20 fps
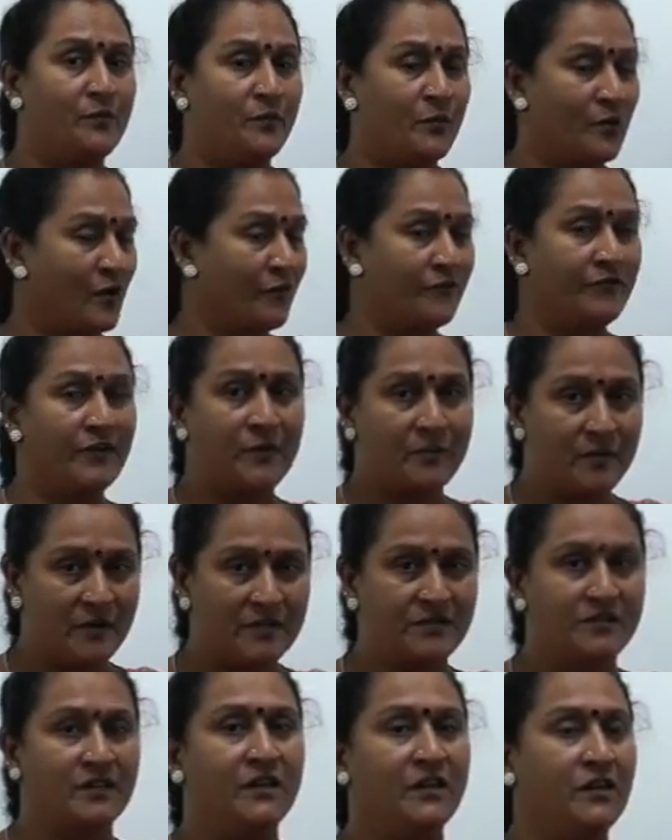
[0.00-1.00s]
profit
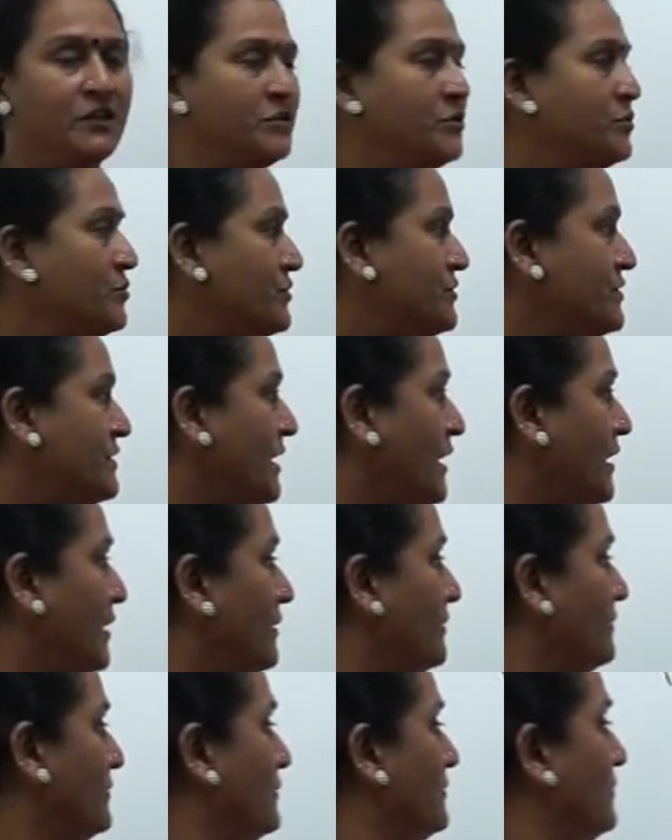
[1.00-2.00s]
percent he should sell?
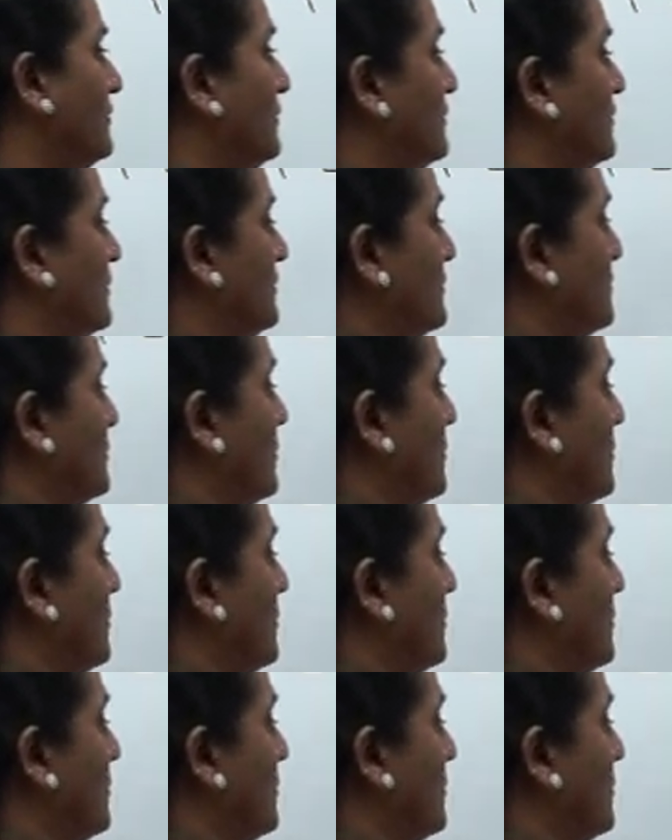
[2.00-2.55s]
So